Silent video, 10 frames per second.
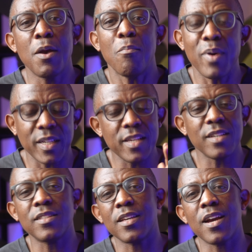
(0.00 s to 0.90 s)
But
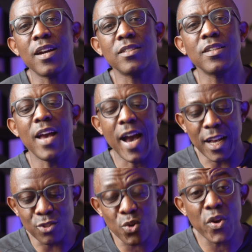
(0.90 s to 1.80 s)
here's the catch.
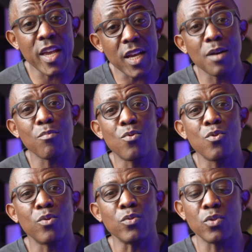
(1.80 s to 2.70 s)
As your income
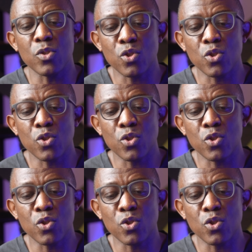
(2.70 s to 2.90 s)
grows,